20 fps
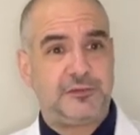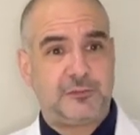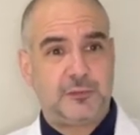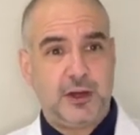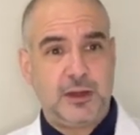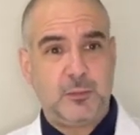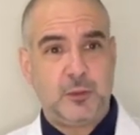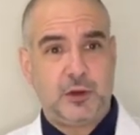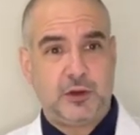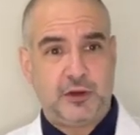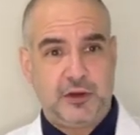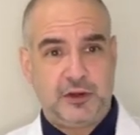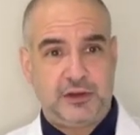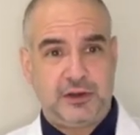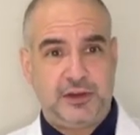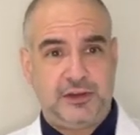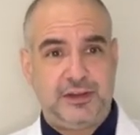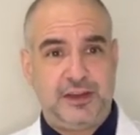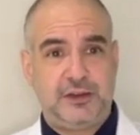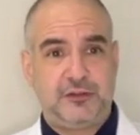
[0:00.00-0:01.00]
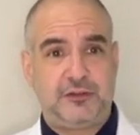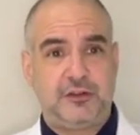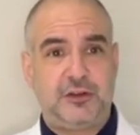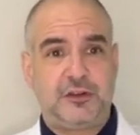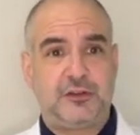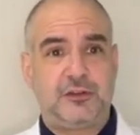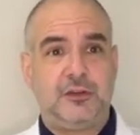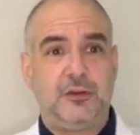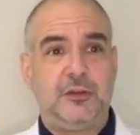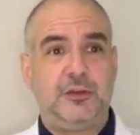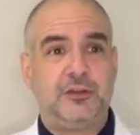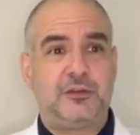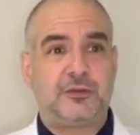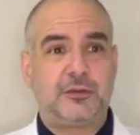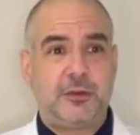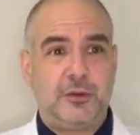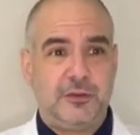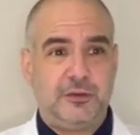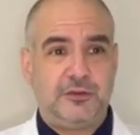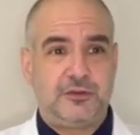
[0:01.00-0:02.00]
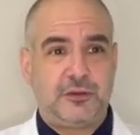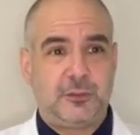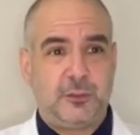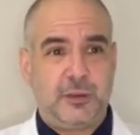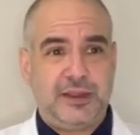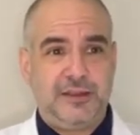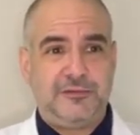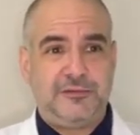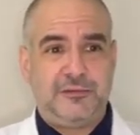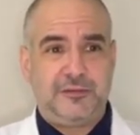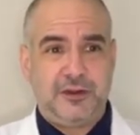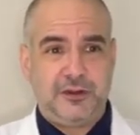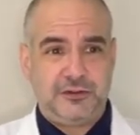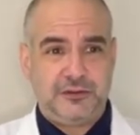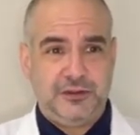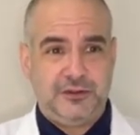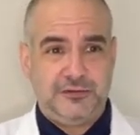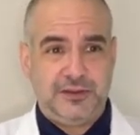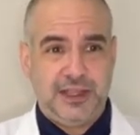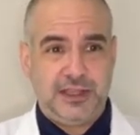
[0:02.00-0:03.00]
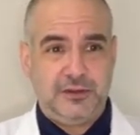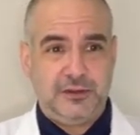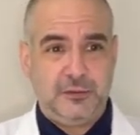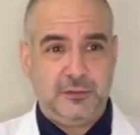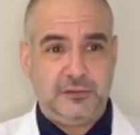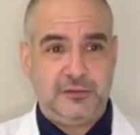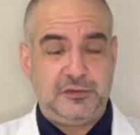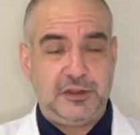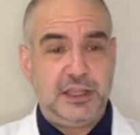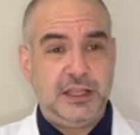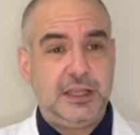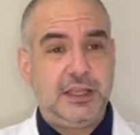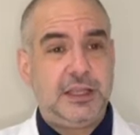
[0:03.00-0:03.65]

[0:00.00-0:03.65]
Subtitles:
framework architecture to the Schrödinger wave function values.